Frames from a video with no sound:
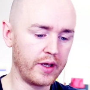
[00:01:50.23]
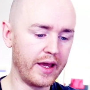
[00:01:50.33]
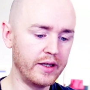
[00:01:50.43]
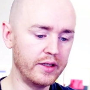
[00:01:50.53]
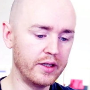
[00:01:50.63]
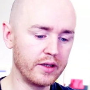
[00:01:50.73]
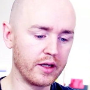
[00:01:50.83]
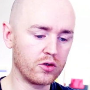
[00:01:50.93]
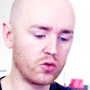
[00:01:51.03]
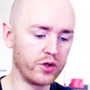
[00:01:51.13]
Anything
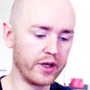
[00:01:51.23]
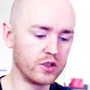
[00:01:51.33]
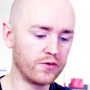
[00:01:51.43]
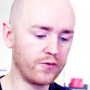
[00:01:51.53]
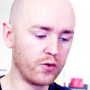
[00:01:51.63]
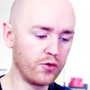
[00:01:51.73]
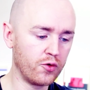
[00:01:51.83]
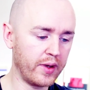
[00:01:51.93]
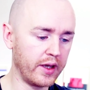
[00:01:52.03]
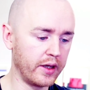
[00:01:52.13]
that creates further
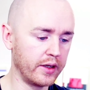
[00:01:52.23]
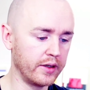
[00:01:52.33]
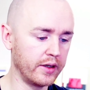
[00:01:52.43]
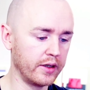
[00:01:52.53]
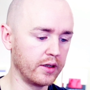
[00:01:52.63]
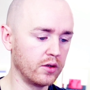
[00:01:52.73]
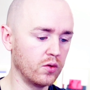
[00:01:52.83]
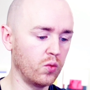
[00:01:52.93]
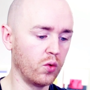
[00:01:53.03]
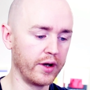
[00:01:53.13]
pain in
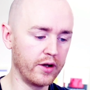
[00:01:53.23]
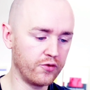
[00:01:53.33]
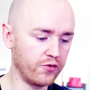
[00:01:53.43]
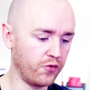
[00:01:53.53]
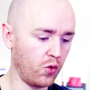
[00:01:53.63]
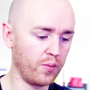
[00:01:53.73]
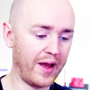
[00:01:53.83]
whatever form,